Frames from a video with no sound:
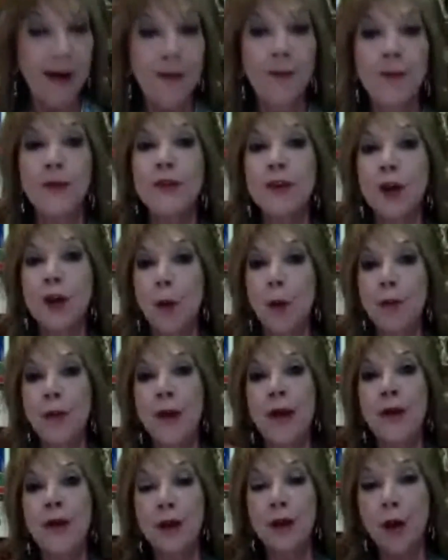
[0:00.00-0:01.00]
So
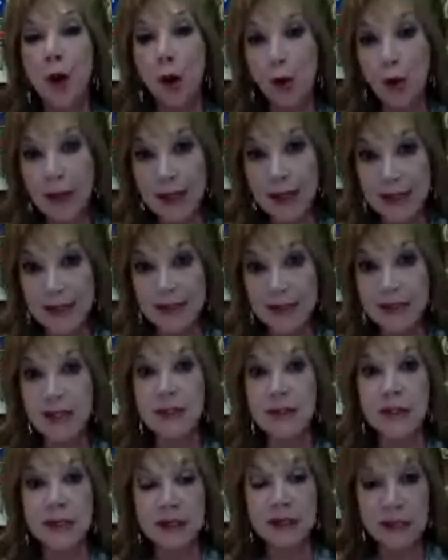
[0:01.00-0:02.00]
the goal is
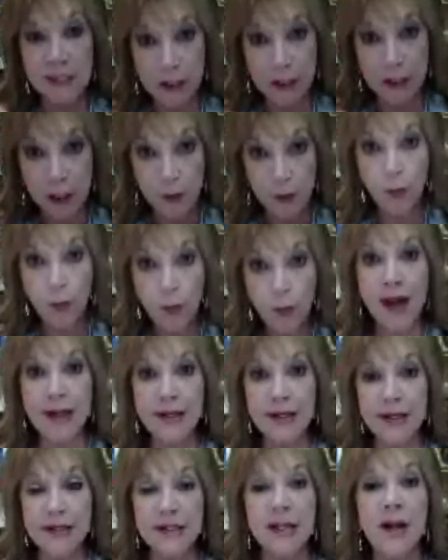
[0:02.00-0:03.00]
to continue to
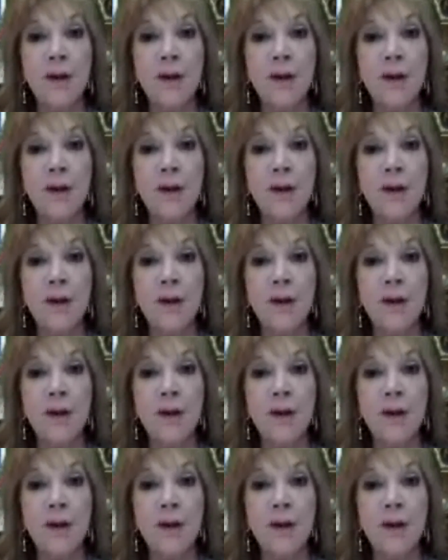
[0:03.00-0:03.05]
practice